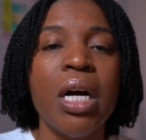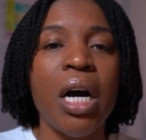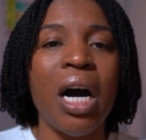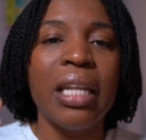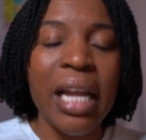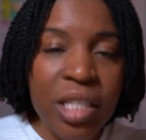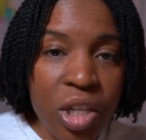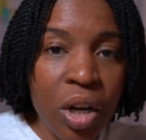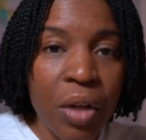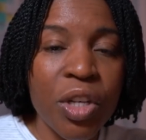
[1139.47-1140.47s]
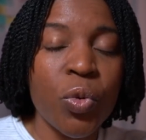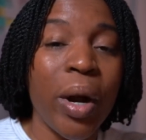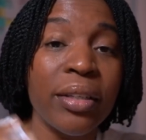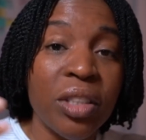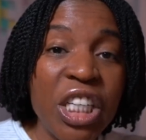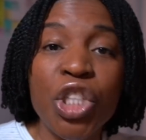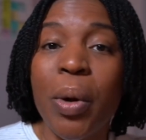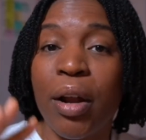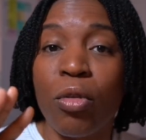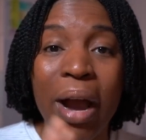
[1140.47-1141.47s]
a lesson on this where I teach you how
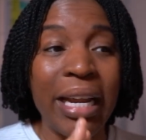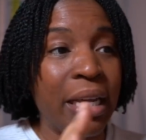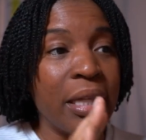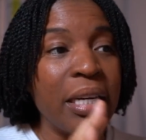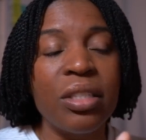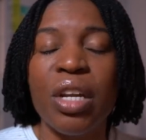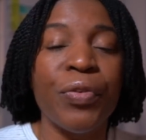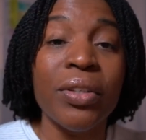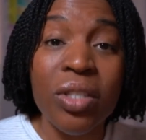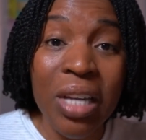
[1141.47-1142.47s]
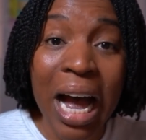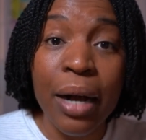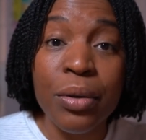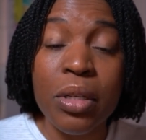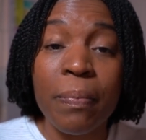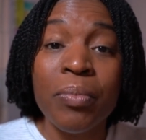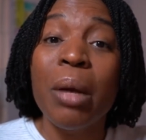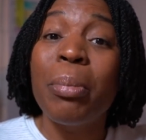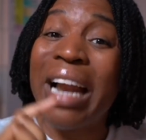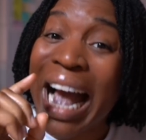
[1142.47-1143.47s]
to write in these different styles.
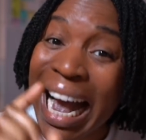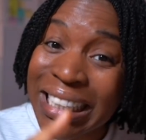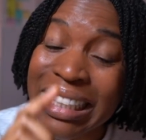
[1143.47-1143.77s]
But as an